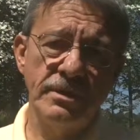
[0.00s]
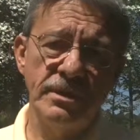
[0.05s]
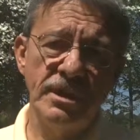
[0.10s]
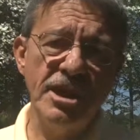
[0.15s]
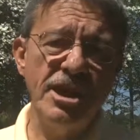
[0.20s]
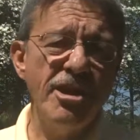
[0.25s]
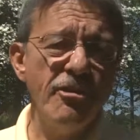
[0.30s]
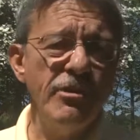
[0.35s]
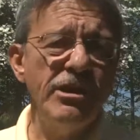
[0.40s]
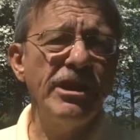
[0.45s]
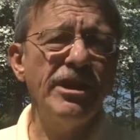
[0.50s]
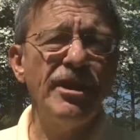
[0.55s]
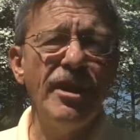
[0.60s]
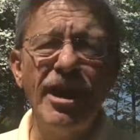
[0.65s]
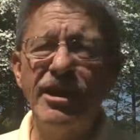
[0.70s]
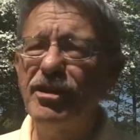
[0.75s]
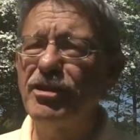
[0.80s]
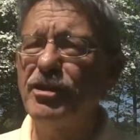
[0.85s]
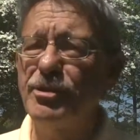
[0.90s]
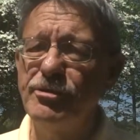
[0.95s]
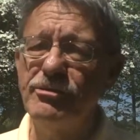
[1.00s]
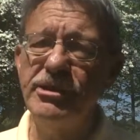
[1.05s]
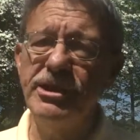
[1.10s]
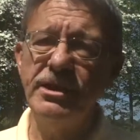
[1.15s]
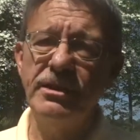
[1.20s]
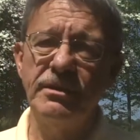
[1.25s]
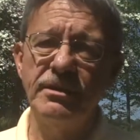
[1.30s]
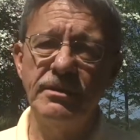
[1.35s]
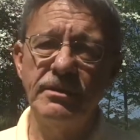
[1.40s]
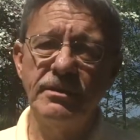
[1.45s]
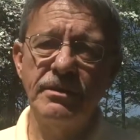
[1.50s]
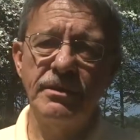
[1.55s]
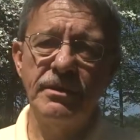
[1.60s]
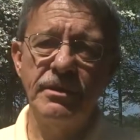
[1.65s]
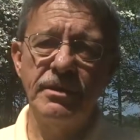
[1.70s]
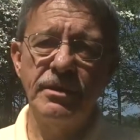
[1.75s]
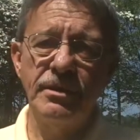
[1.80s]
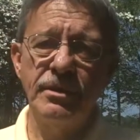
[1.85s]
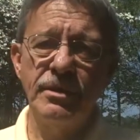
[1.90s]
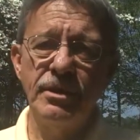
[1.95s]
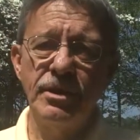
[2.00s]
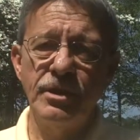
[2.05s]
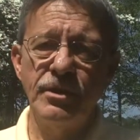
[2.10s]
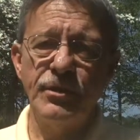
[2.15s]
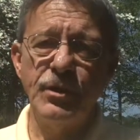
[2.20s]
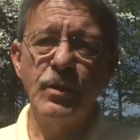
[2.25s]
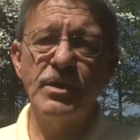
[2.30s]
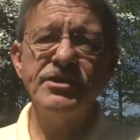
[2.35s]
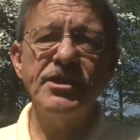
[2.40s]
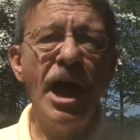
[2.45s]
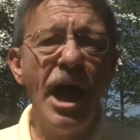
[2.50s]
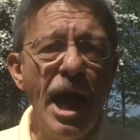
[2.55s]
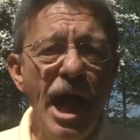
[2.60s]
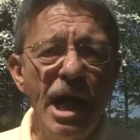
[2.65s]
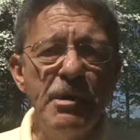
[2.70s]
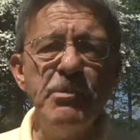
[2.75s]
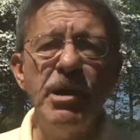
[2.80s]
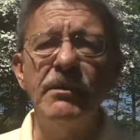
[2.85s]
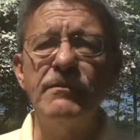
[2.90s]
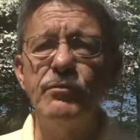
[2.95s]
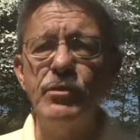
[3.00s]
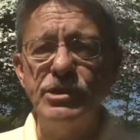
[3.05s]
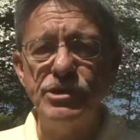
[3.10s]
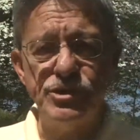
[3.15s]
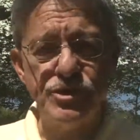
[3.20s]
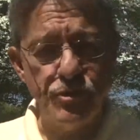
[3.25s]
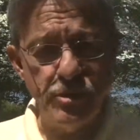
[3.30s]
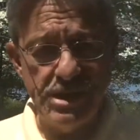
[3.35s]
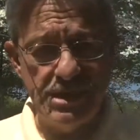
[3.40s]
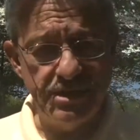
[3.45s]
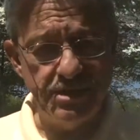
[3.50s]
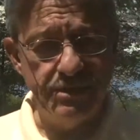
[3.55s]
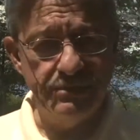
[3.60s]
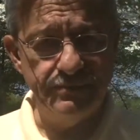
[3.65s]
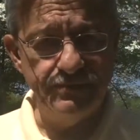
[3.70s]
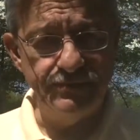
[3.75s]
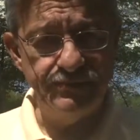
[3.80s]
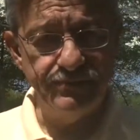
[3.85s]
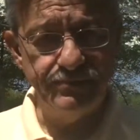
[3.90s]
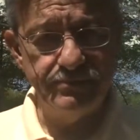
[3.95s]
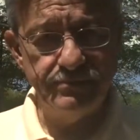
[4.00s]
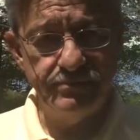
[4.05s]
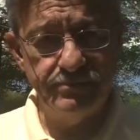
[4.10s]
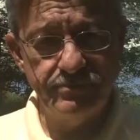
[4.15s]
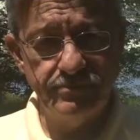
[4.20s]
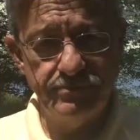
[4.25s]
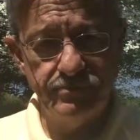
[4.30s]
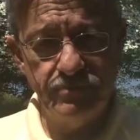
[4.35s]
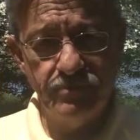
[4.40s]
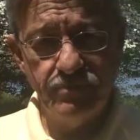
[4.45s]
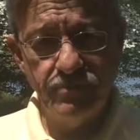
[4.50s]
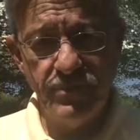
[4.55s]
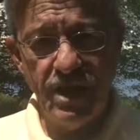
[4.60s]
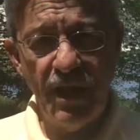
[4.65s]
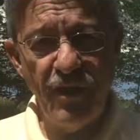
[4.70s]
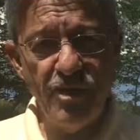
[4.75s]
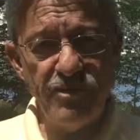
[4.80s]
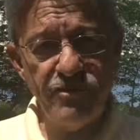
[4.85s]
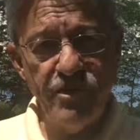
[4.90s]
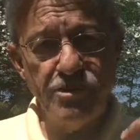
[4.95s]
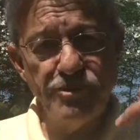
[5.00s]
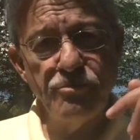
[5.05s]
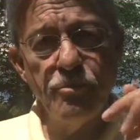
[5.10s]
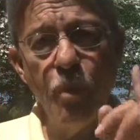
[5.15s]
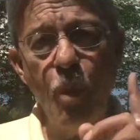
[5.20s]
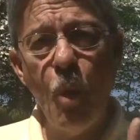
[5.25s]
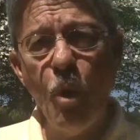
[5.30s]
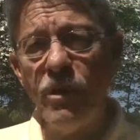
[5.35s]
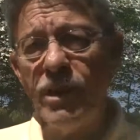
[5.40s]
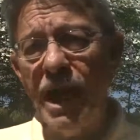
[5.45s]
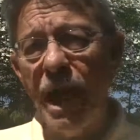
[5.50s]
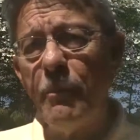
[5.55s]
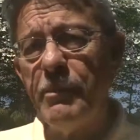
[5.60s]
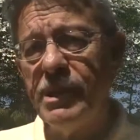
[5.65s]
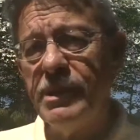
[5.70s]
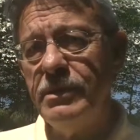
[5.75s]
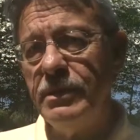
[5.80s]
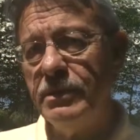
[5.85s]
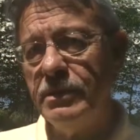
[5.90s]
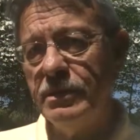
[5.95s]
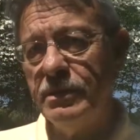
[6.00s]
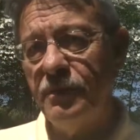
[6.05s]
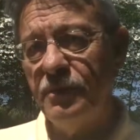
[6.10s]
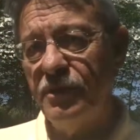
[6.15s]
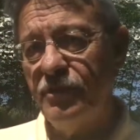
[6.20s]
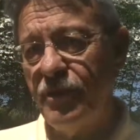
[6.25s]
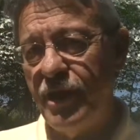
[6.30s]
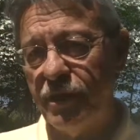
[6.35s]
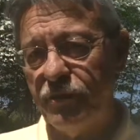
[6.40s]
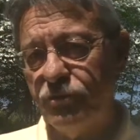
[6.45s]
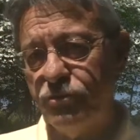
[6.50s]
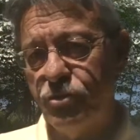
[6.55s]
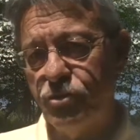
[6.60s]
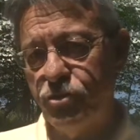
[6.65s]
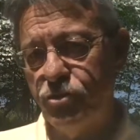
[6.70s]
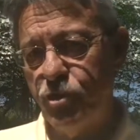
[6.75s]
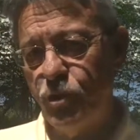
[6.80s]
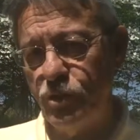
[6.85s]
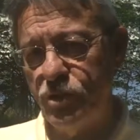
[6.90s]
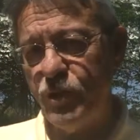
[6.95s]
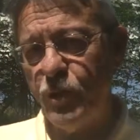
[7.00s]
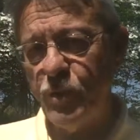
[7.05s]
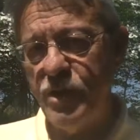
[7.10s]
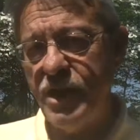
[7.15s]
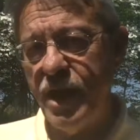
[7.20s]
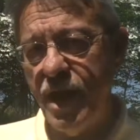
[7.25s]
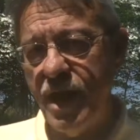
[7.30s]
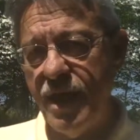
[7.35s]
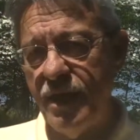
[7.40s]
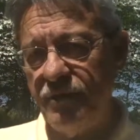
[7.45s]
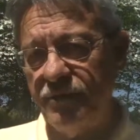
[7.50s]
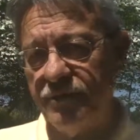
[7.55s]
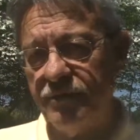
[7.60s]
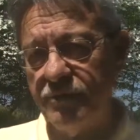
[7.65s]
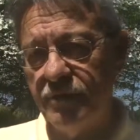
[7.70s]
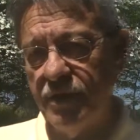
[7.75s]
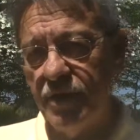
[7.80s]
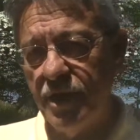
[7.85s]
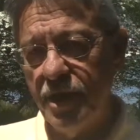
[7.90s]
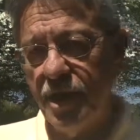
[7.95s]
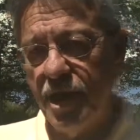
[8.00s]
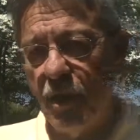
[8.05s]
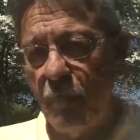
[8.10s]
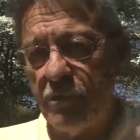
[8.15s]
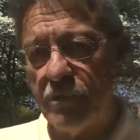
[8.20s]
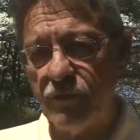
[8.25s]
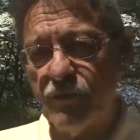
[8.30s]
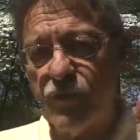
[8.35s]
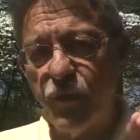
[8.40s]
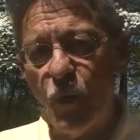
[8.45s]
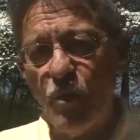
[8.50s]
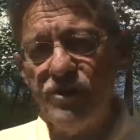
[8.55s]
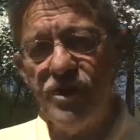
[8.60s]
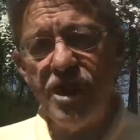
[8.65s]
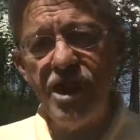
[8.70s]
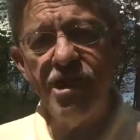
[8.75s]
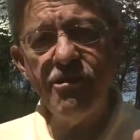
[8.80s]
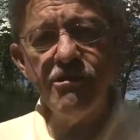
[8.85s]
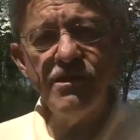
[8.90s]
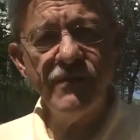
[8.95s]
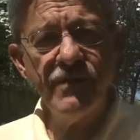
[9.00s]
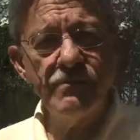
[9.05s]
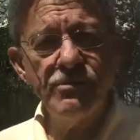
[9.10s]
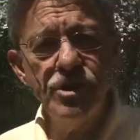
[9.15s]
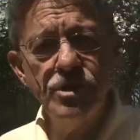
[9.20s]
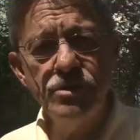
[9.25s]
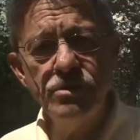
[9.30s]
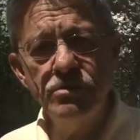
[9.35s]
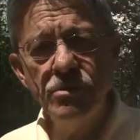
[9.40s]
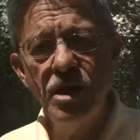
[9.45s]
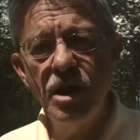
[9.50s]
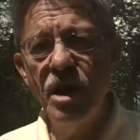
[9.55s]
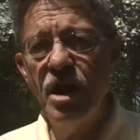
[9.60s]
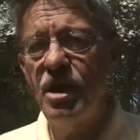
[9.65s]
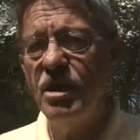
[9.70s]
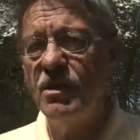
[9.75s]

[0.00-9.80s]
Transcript: to hearing God clearly through a time of retreat. Now there's more coming in the next 2 or 3 days. We look forward to hearing from you